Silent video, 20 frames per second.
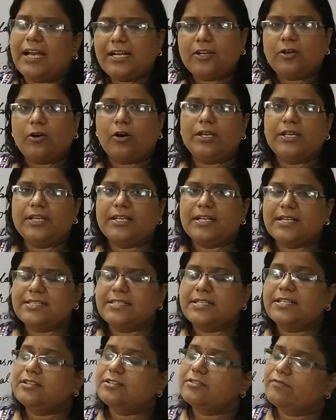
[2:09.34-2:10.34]
that cholic
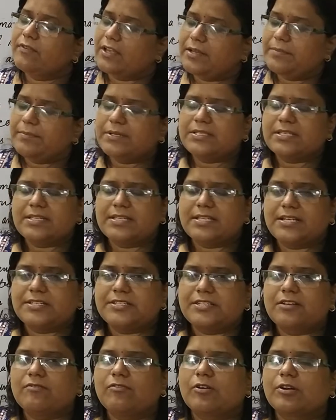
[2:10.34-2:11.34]
acid is very much
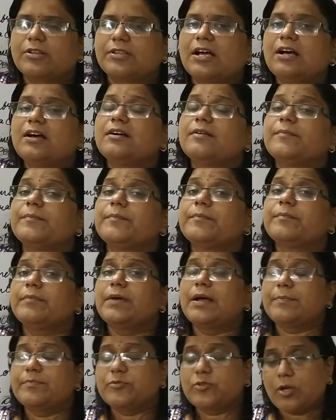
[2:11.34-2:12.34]
essential for the
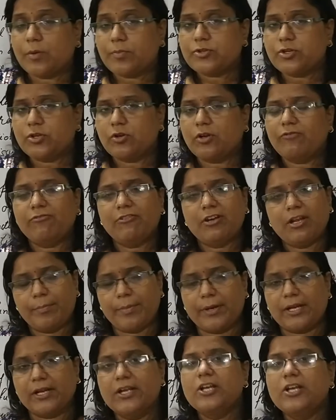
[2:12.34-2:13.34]
absorption of
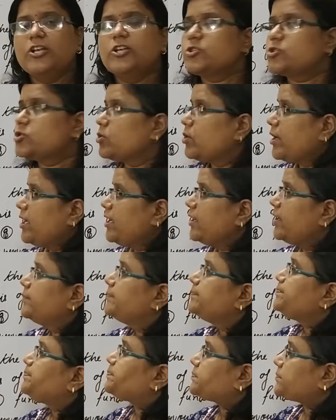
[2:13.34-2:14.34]
lipid. So here
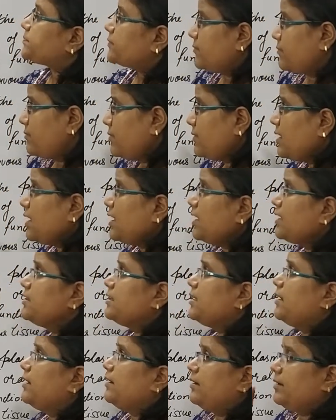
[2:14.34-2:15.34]

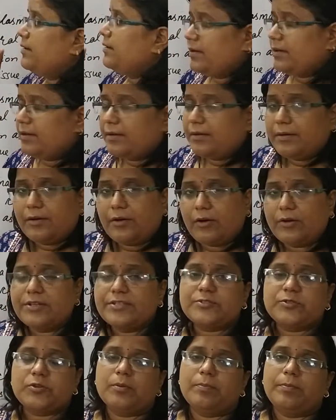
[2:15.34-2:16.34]
the
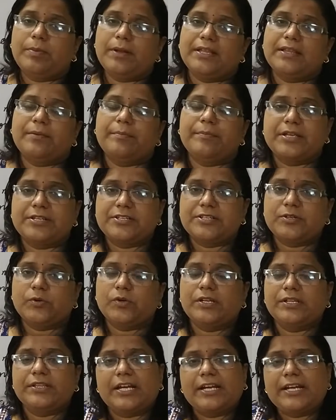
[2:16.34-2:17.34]
cholesterol plays a major
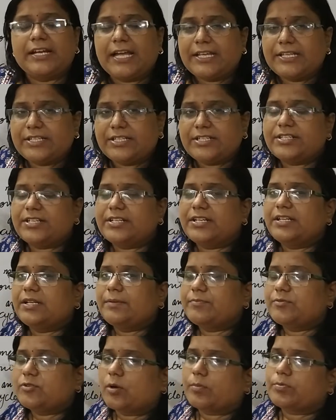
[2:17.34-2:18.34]
role in the digestion and
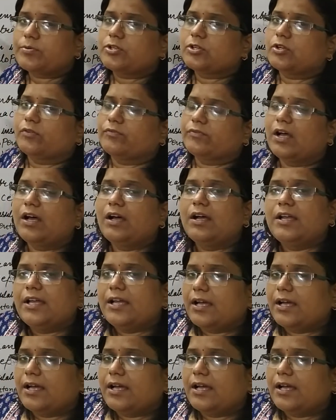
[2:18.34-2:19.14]
absorption of the